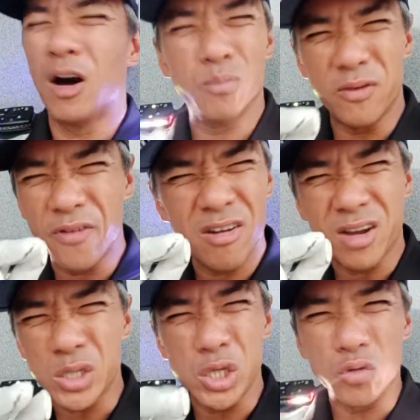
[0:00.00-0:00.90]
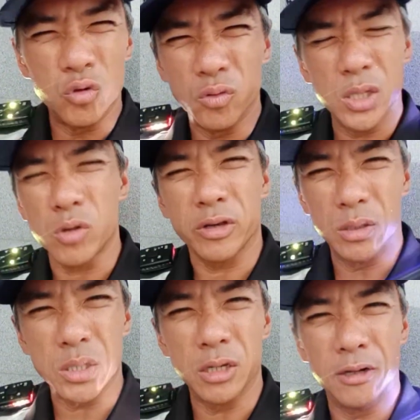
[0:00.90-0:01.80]
be very nasty to you. That's all I
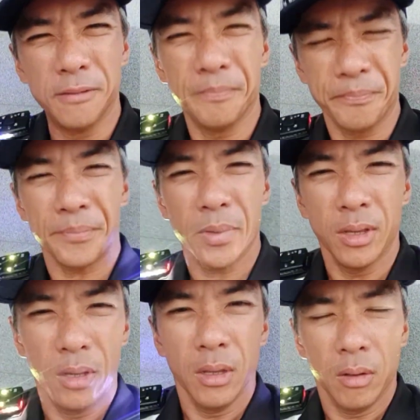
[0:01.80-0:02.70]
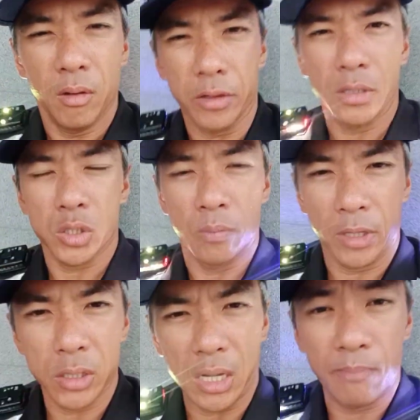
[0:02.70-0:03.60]
can say. Okay, so
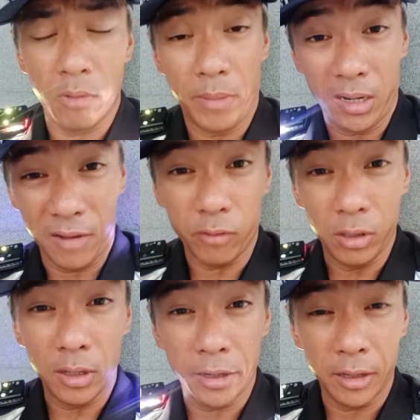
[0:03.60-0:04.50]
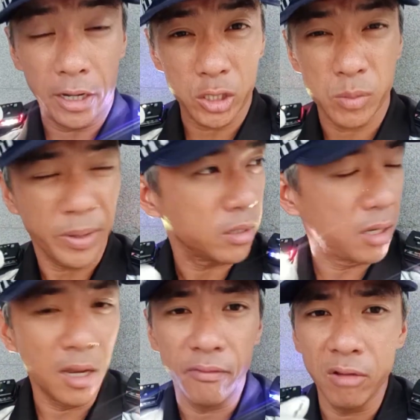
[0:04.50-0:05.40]
because I put my life on the line, I expect
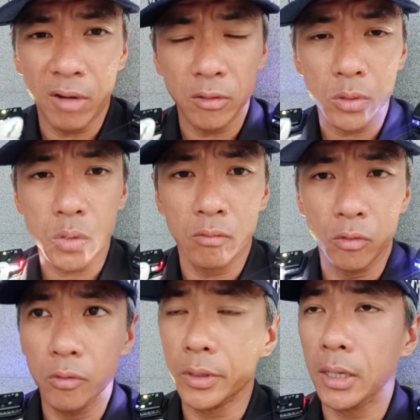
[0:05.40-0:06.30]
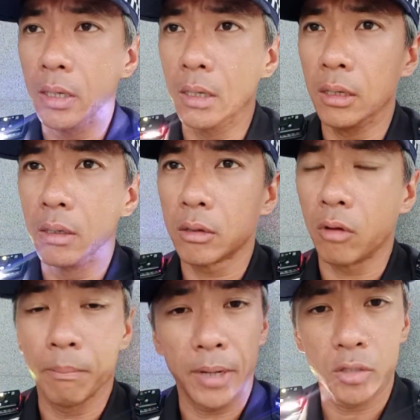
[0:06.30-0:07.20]
that everyone also would
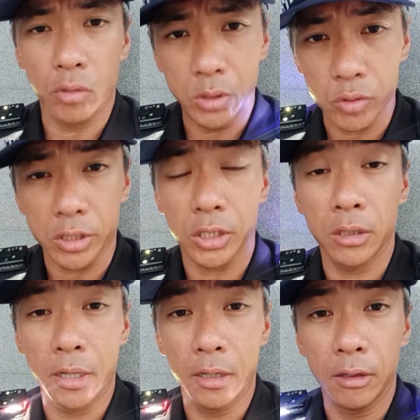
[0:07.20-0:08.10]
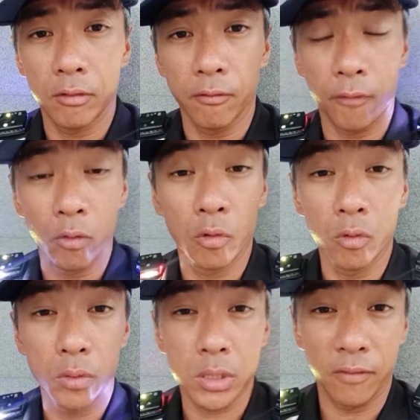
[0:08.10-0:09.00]
comply to instruction and to
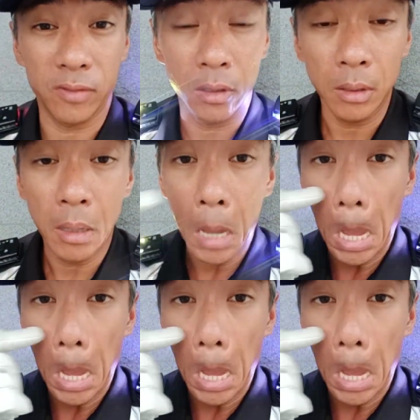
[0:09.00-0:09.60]
follow safety.